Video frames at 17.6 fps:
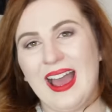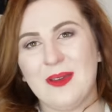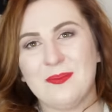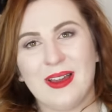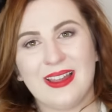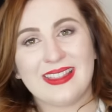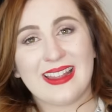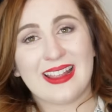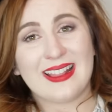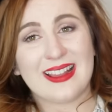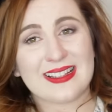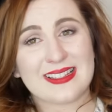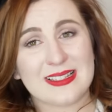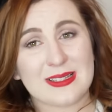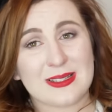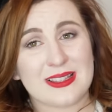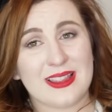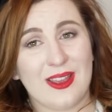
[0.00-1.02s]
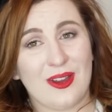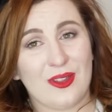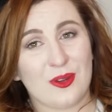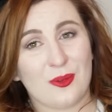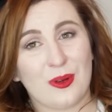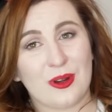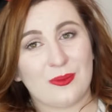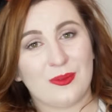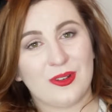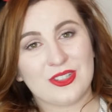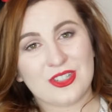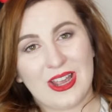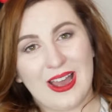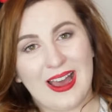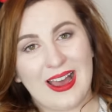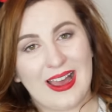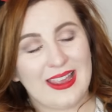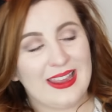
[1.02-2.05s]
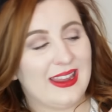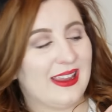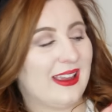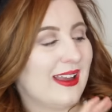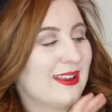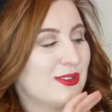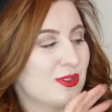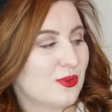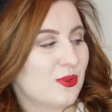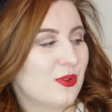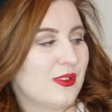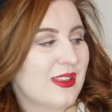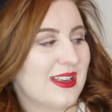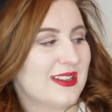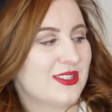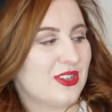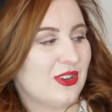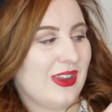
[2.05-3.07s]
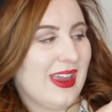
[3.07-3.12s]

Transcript: um, and then this is the other one, which I adore this.